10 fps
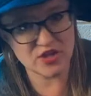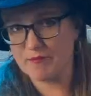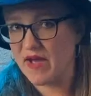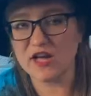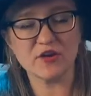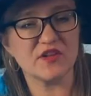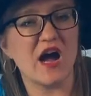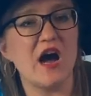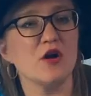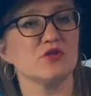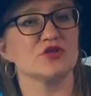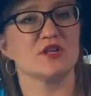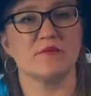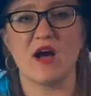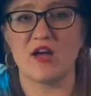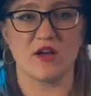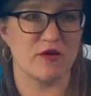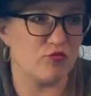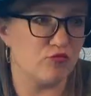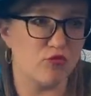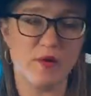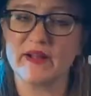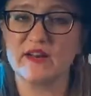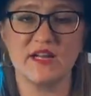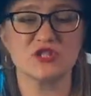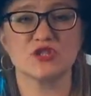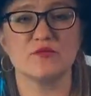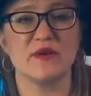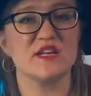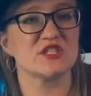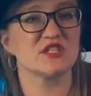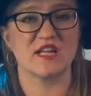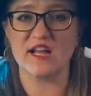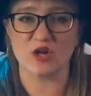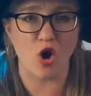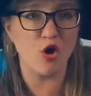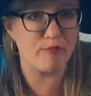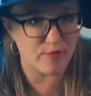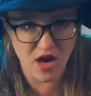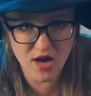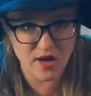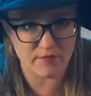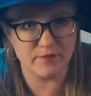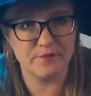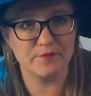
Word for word: the man of the house and my woman needs to be a stay-at-home mom.